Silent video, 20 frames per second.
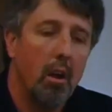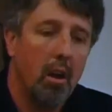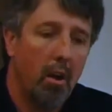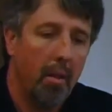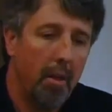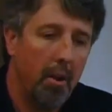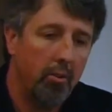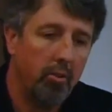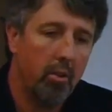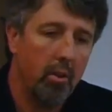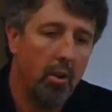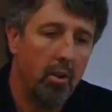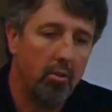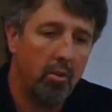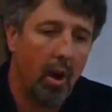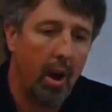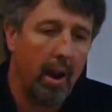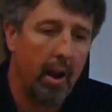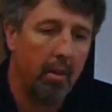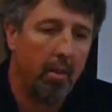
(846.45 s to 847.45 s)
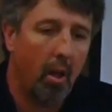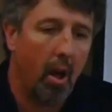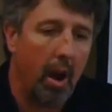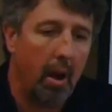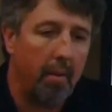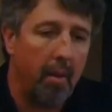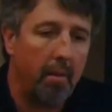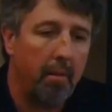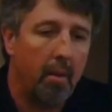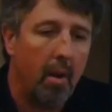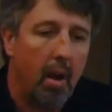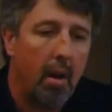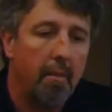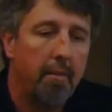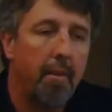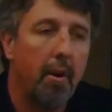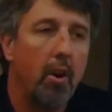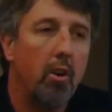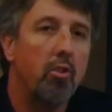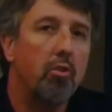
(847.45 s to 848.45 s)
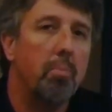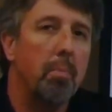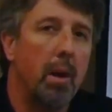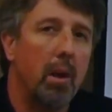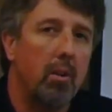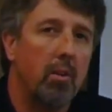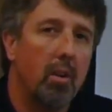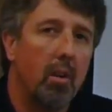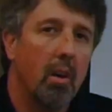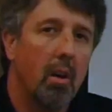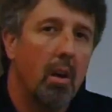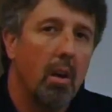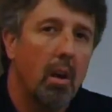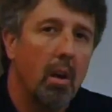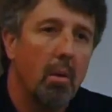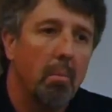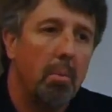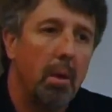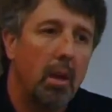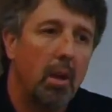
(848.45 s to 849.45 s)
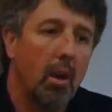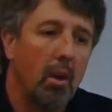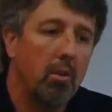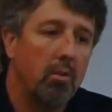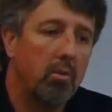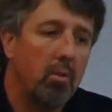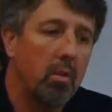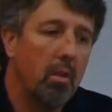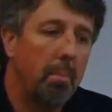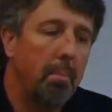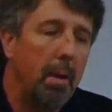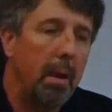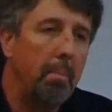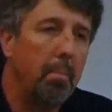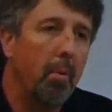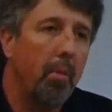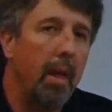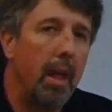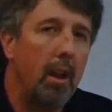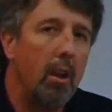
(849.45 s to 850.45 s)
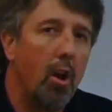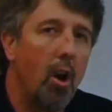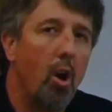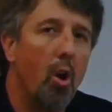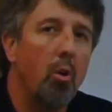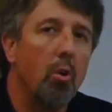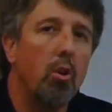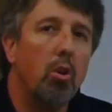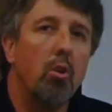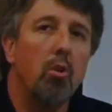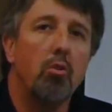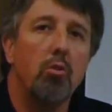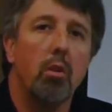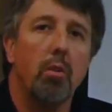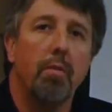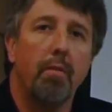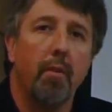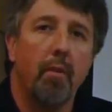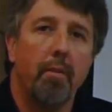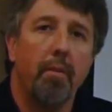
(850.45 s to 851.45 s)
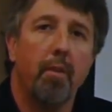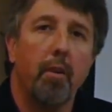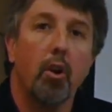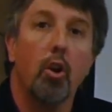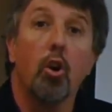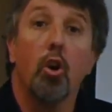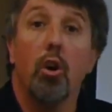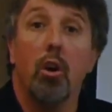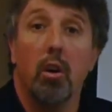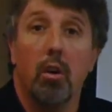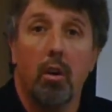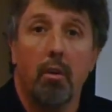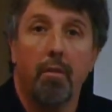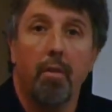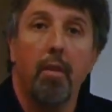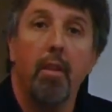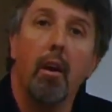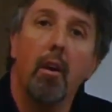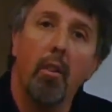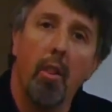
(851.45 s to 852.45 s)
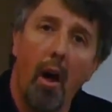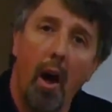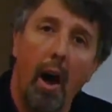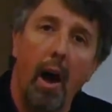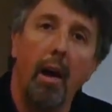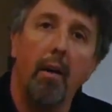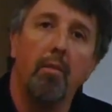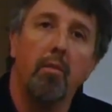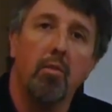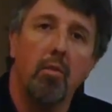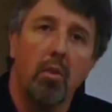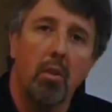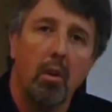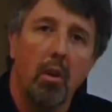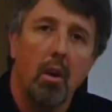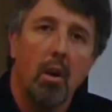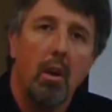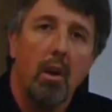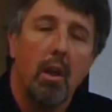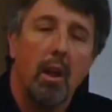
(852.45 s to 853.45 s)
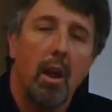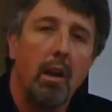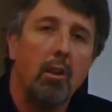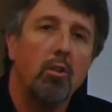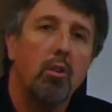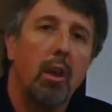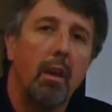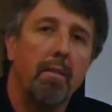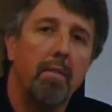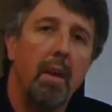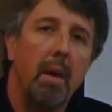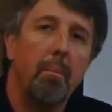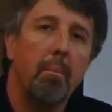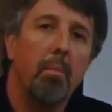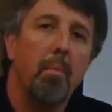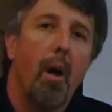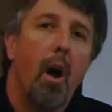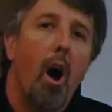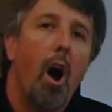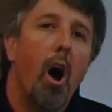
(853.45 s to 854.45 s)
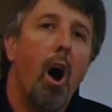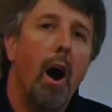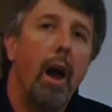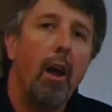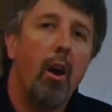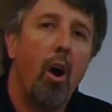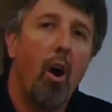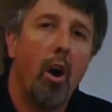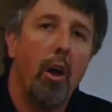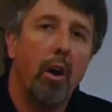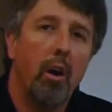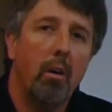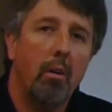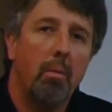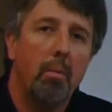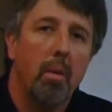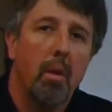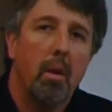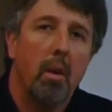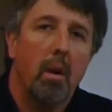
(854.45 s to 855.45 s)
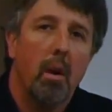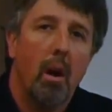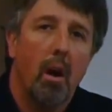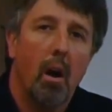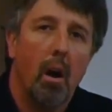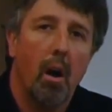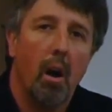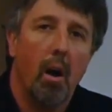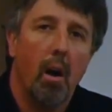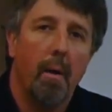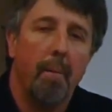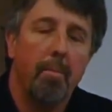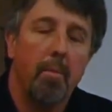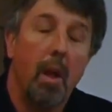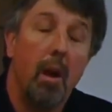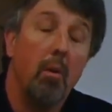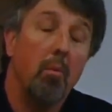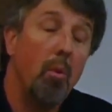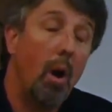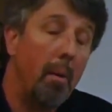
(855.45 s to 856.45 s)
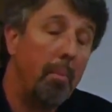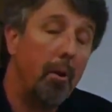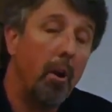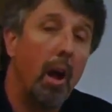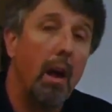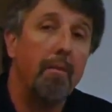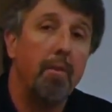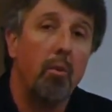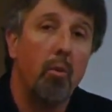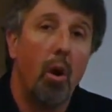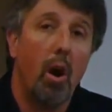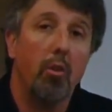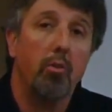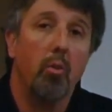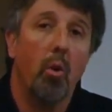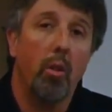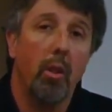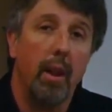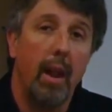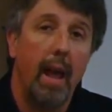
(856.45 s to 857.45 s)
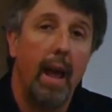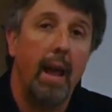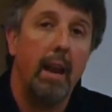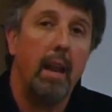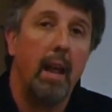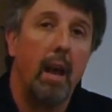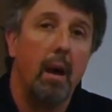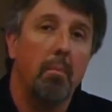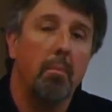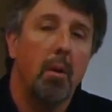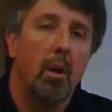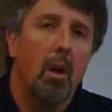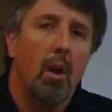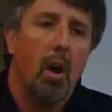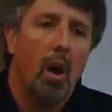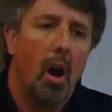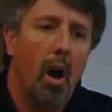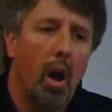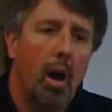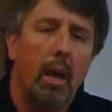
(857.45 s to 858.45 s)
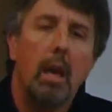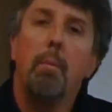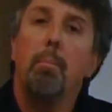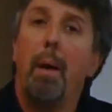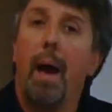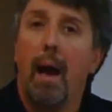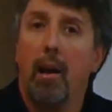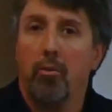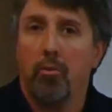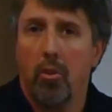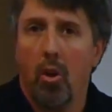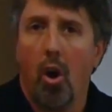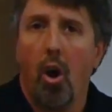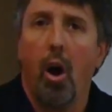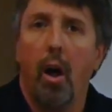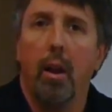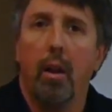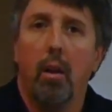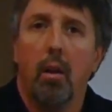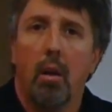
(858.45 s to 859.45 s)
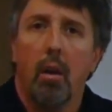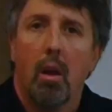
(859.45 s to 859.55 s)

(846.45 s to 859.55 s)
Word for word: You know, there's, there's not a lot of advertisement because the people that know use it for, for good for their lives. And I give them high honor. Uh, and Robert hyphen Roscoe in Haddonham, uh, he passed on.